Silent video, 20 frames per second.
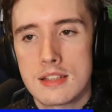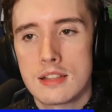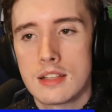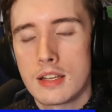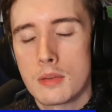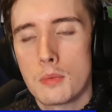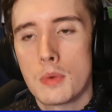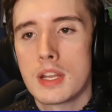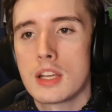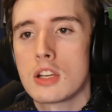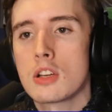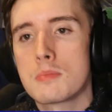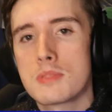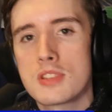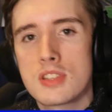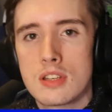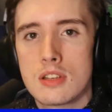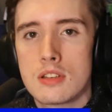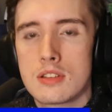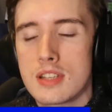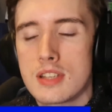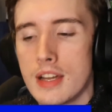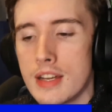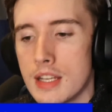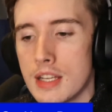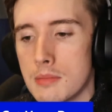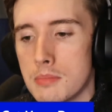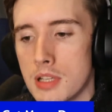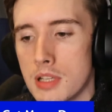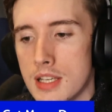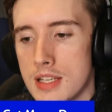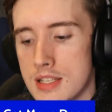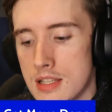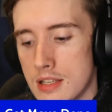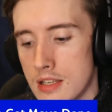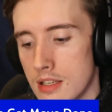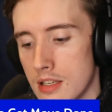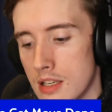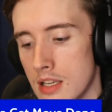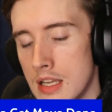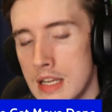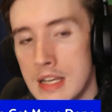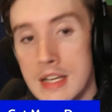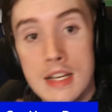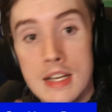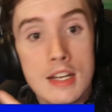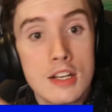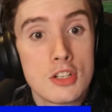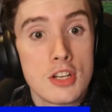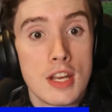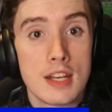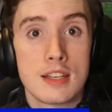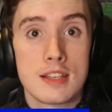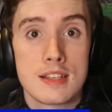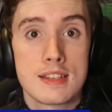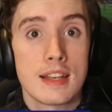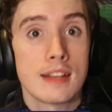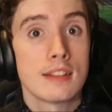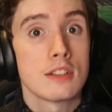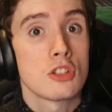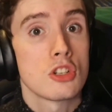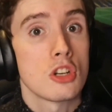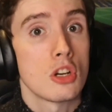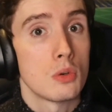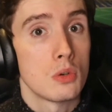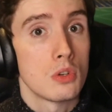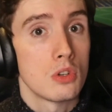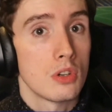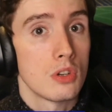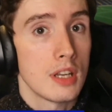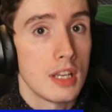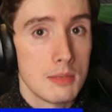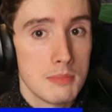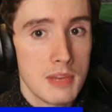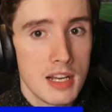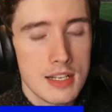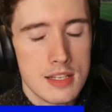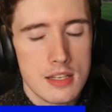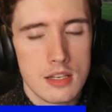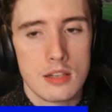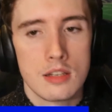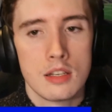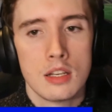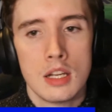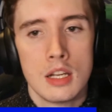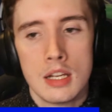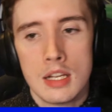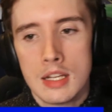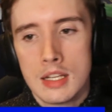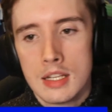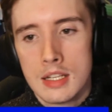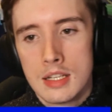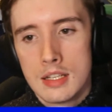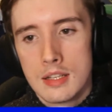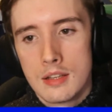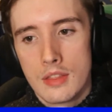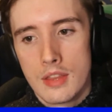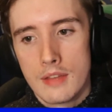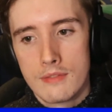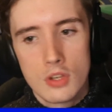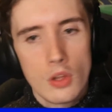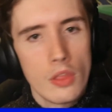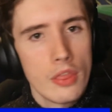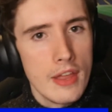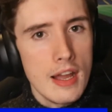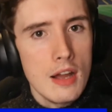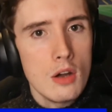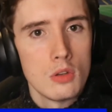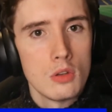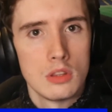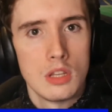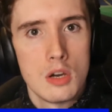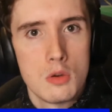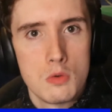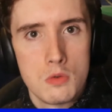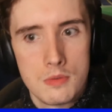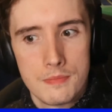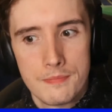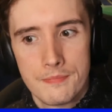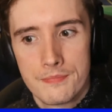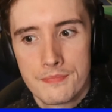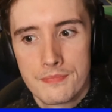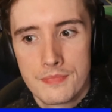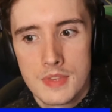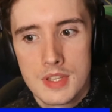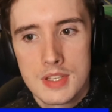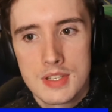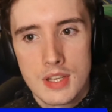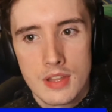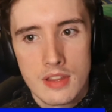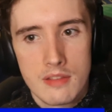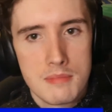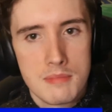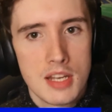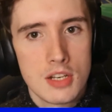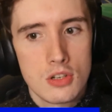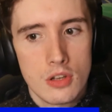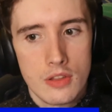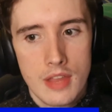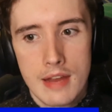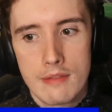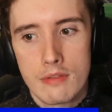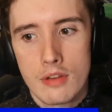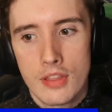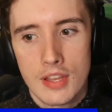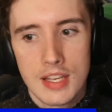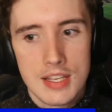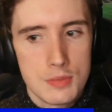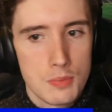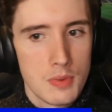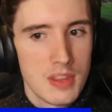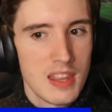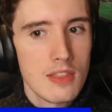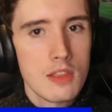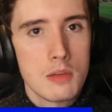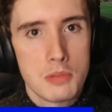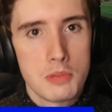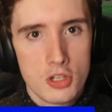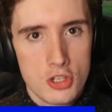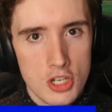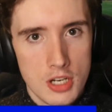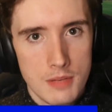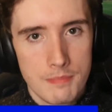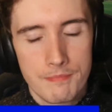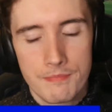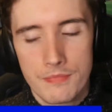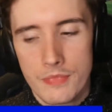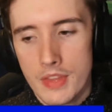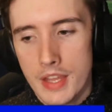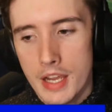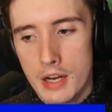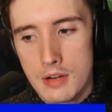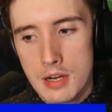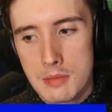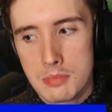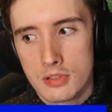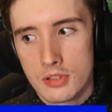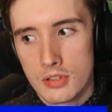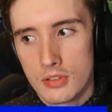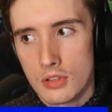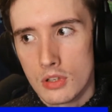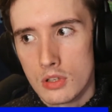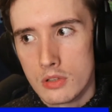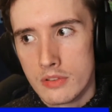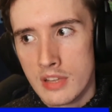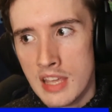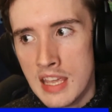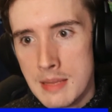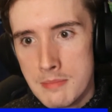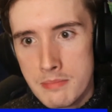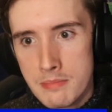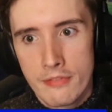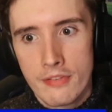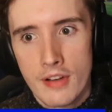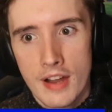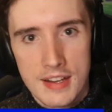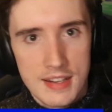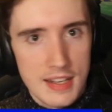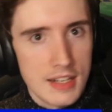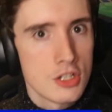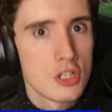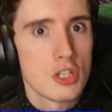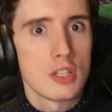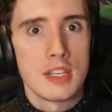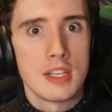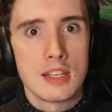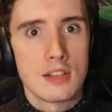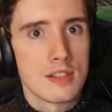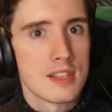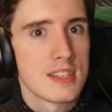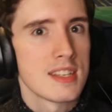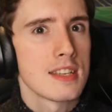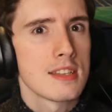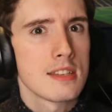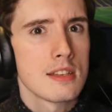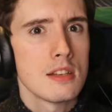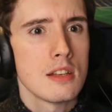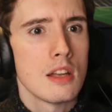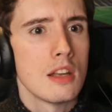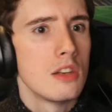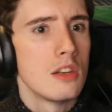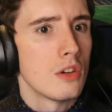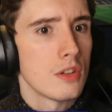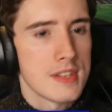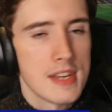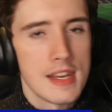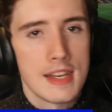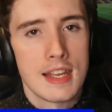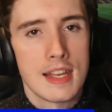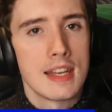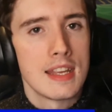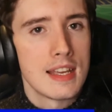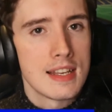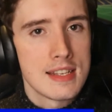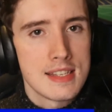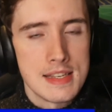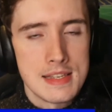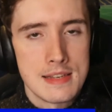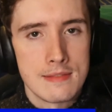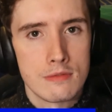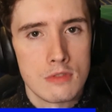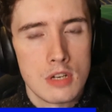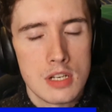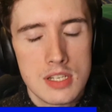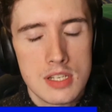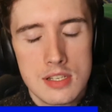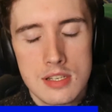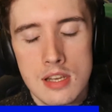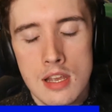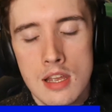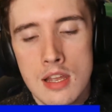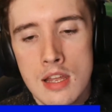Like when it comes to signing players like Jadon Sancho or Ian Maatsen, they've done that on loan. So they've made sure that everything is within the budget. They are able to sort of keep financially consistent and not take any excessive risks.